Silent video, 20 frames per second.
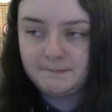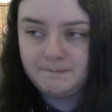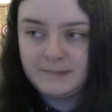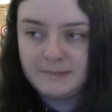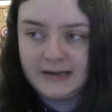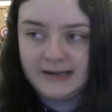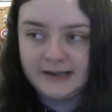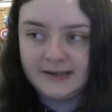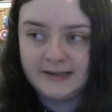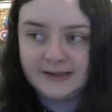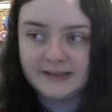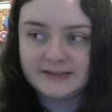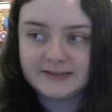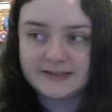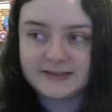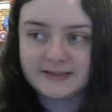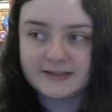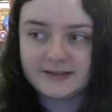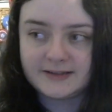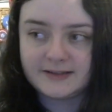But
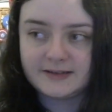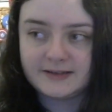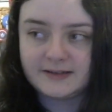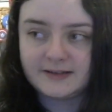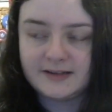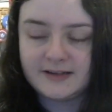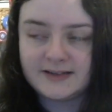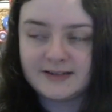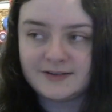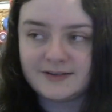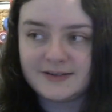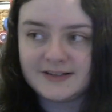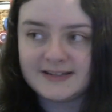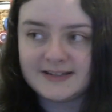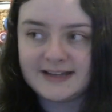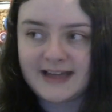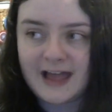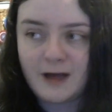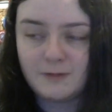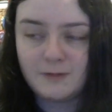as long as
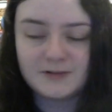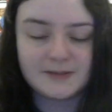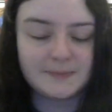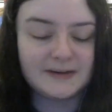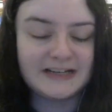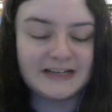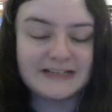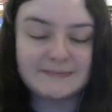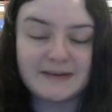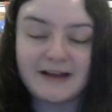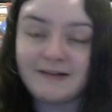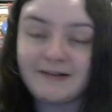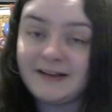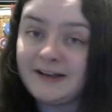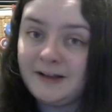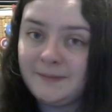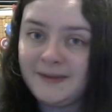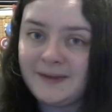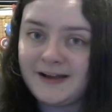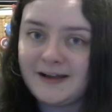it helps the policeman out a
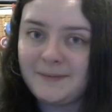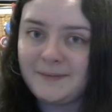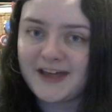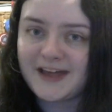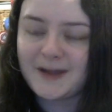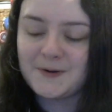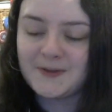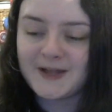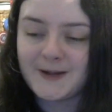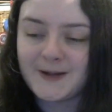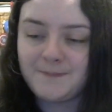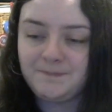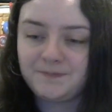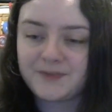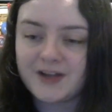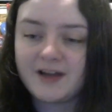little bit, I'm okay with that.